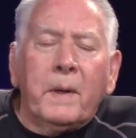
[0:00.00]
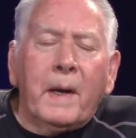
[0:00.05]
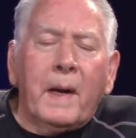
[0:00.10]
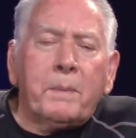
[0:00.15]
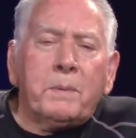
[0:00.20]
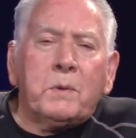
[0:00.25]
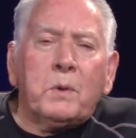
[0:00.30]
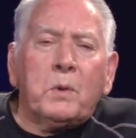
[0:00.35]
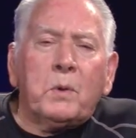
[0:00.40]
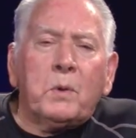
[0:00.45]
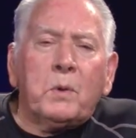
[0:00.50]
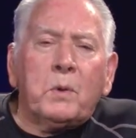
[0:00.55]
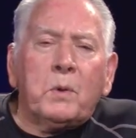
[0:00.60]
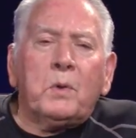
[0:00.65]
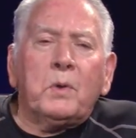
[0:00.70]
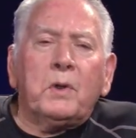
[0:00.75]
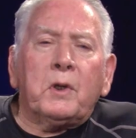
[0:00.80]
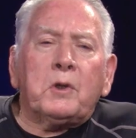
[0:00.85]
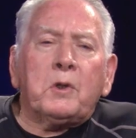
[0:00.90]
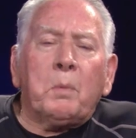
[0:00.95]
Perhaps you
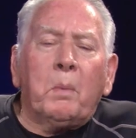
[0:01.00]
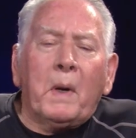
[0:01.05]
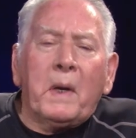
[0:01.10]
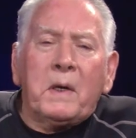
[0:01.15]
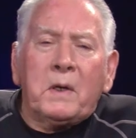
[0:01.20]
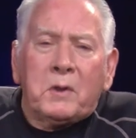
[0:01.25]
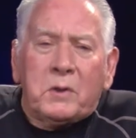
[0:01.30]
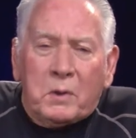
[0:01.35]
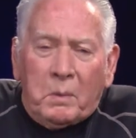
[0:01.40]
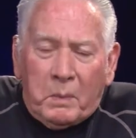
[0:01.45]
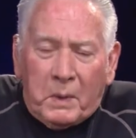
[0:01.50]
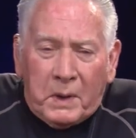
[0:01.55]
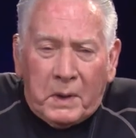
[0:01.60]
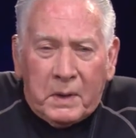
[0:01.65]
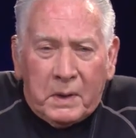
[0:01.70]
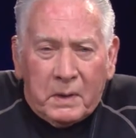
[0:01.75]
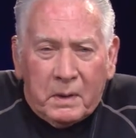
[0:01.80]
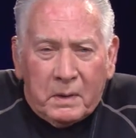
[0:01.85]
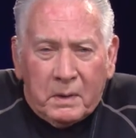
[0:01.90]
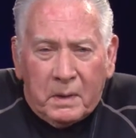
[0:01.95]
could explain to
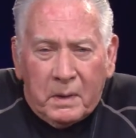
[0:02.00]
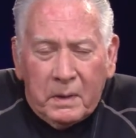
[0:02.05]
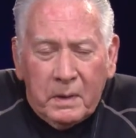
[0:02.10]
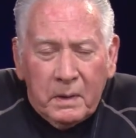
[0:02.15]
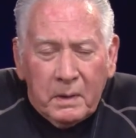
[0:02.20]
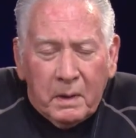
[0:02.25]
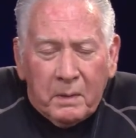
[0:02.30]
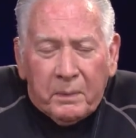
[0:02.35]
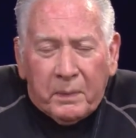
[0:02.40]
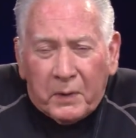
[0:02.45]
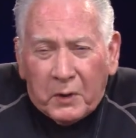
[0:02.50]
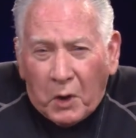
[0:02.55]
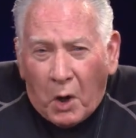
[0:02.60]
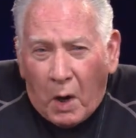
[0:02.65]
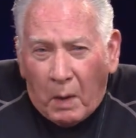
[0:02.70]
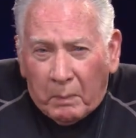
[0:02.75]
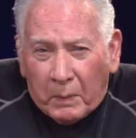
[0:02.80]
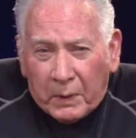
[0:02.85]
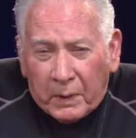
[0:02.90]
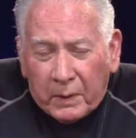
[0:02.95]
me a
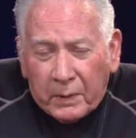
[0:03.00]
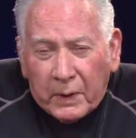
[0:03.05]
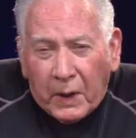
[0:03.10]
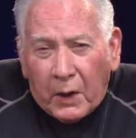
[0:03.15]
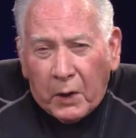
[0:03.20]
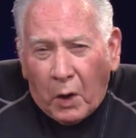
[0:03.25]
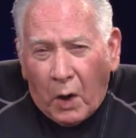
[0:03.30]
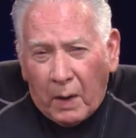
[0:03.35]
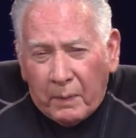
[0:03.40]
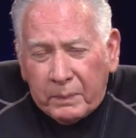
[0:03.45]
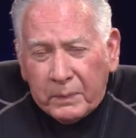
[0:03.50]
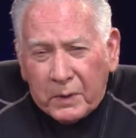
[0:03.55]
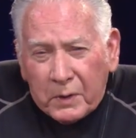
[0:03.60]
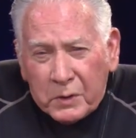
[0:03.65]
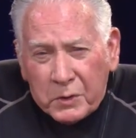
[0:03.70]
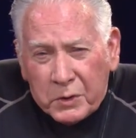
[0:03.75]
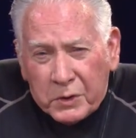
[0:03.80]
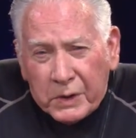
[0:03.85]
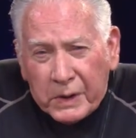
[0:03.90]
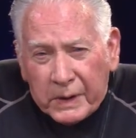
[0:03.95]
phenomenon I often
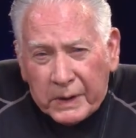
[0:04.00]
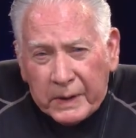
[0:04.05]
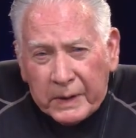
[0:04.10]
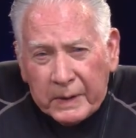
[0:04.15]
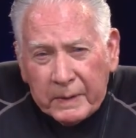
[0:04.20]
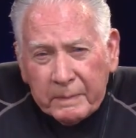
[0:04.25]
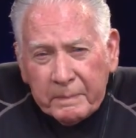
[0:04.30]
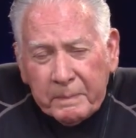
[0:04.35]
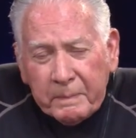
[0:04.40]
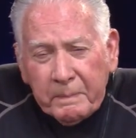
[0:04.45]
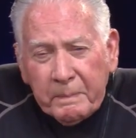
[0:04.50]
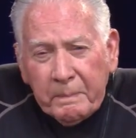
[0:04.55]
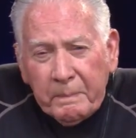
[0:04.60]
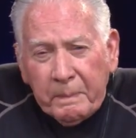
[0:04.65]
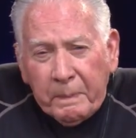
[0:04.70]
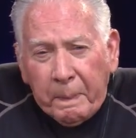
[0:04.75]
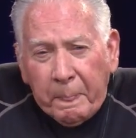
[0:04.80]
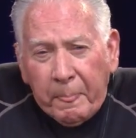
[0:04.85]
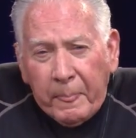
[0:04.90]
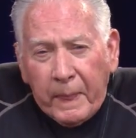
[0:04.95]
see.
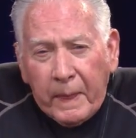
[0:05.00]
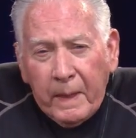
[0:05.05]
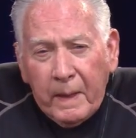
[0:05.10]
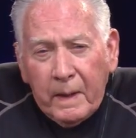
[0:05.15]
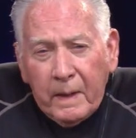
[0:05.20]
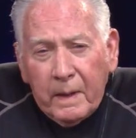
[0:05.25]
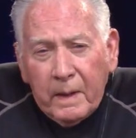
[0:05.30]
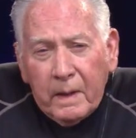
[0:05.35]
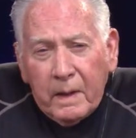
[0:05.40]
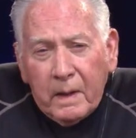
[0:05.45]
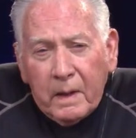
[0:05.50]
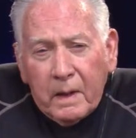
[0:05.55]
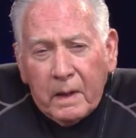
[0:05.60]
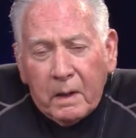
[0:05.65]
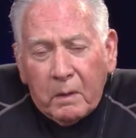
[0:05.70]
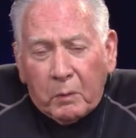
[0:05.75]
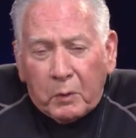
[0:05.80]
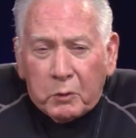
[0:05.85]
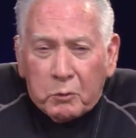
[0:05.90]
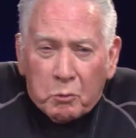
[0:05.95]

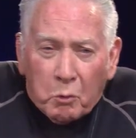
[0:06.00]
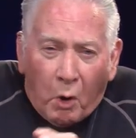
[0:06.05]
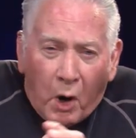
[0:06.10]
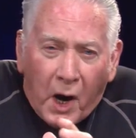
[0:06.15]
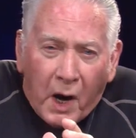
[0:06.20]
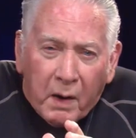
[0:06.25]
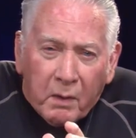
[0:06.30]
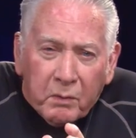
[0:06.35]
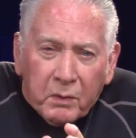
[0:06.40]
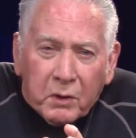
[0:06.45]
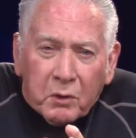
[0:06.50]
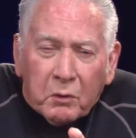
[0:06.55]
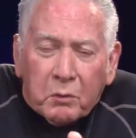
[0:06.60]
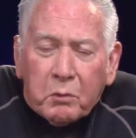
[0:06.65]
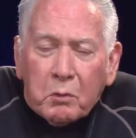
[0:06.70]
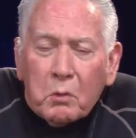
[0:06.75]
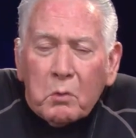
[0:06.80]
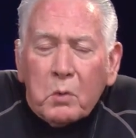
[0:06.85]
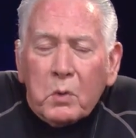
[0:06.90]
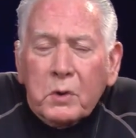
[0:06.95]
When driving
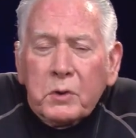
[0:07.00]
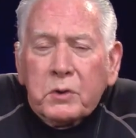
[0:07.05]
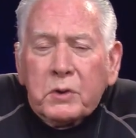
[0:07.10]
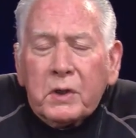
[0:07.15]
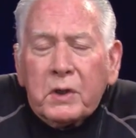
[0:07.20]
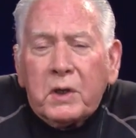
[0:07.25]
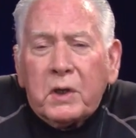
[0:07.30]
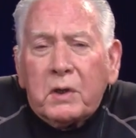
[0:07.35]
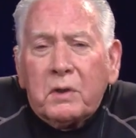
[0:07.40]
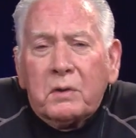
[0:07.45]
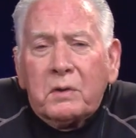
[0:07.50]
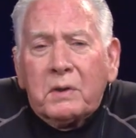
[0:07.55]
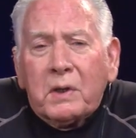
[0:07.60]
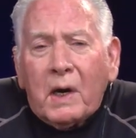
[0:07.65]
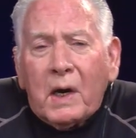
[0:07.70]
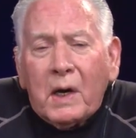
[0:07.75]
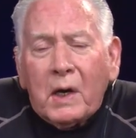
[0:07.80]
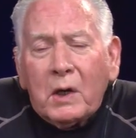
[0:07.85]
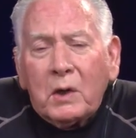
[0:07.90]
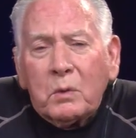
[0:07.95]
through a city or
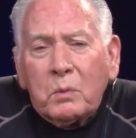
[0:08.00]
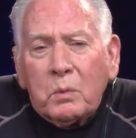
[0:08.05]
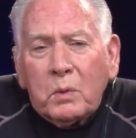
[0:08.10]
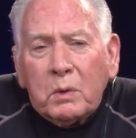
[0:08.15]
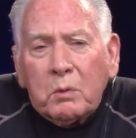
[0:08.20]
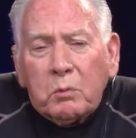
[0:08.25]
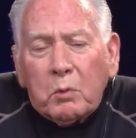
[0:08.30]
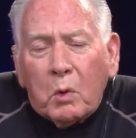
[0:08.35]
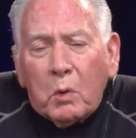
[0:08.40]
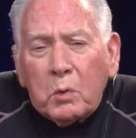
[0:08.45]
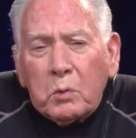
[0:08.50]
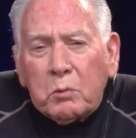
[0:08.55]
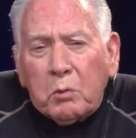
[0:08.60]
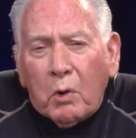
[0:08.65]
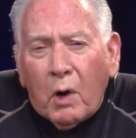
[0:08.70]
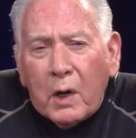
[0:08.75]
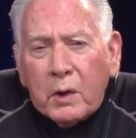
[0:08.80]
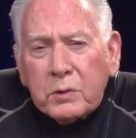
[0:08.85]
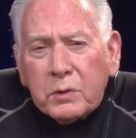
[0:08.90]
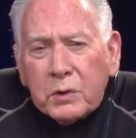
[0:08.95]
town where road
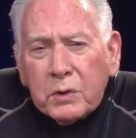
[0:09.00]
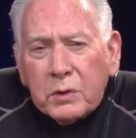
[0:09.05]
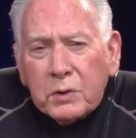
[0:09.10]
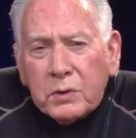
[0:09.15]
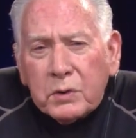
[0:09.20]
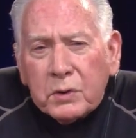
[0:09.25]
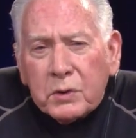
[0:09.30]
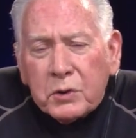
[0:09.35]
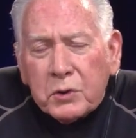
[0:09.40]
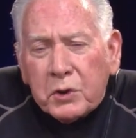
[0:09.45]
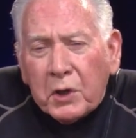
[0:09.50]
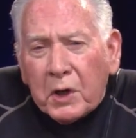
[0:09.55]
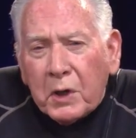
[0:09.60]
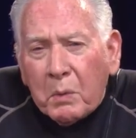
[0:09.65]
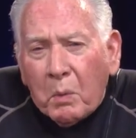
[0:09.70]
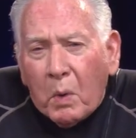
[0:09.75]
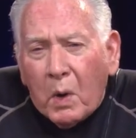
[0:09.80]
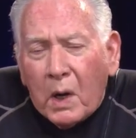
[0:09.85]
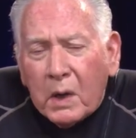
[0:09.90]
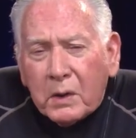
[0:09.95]
crossers and
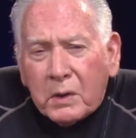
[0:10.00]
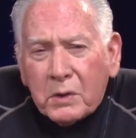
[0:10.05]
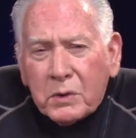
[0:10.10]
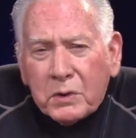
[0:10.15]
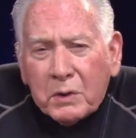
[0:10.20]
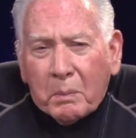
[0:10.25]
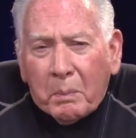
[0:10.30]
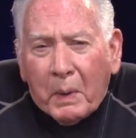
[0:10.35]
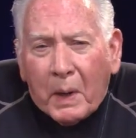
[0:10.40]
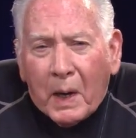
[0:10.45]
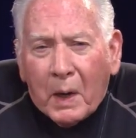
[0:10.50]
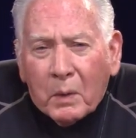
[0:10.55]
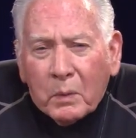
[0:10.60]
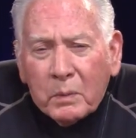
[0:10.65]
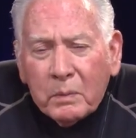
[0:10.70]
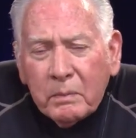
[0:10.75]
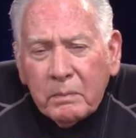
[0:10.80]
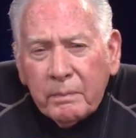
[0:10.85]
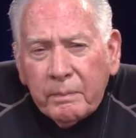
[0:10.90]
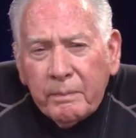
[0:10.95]
jaywalkers
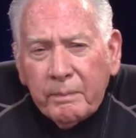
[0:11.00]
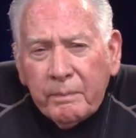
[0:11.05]
abound,